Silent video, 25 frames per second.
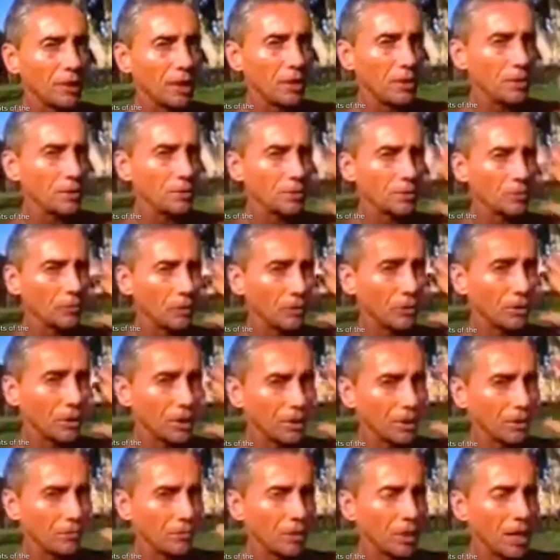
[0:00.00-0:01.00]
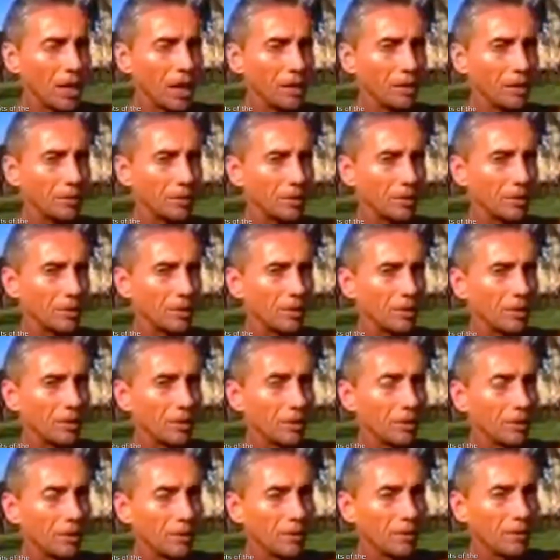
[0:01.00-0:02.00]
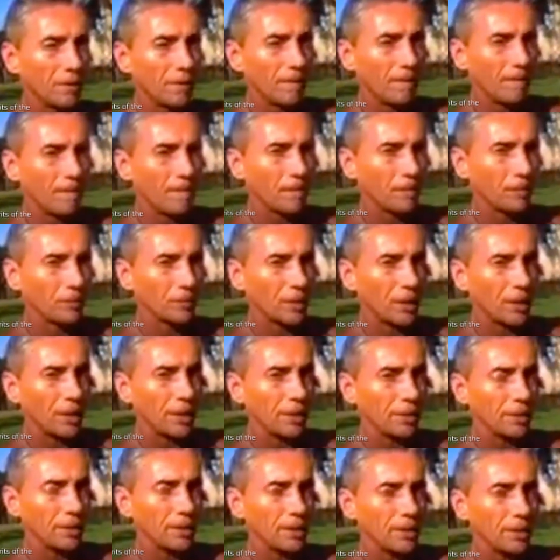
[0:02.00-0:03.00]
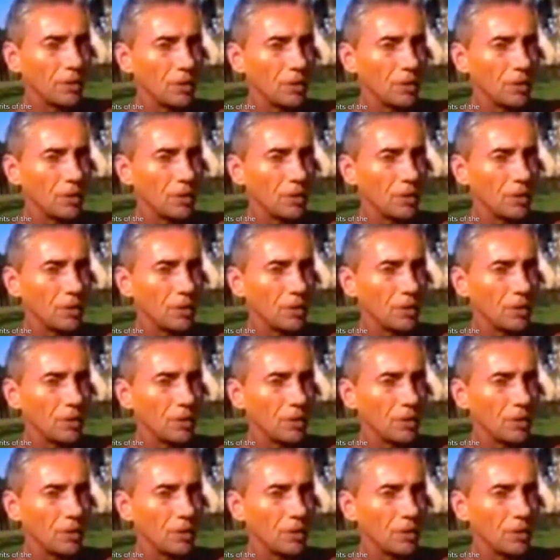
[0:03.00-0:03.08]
And this is rethinking reality. Okay?